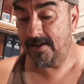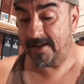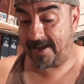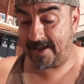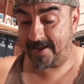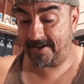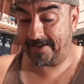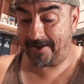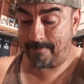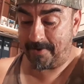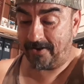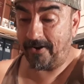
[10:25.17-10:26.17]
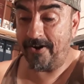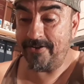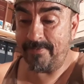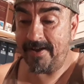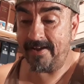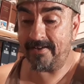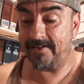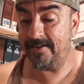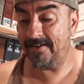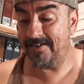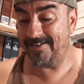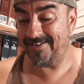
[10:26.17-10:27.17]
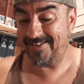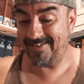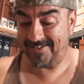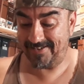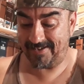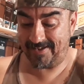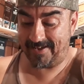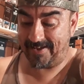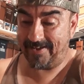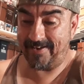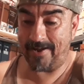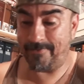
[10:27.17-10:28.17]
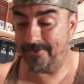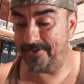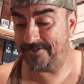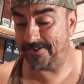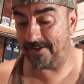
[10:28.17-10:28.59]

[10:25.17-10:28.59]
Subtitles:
and I got my cards back, and that was